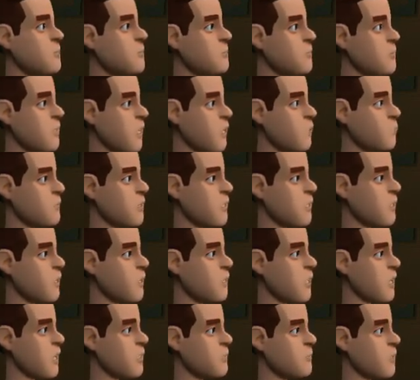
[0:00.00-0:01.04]
They are
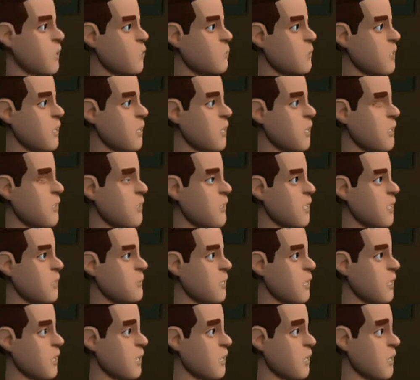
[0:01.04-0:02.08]
patterns in the properties of
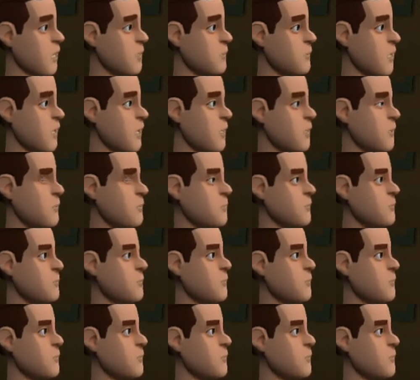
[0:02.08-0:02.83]
chemical elements,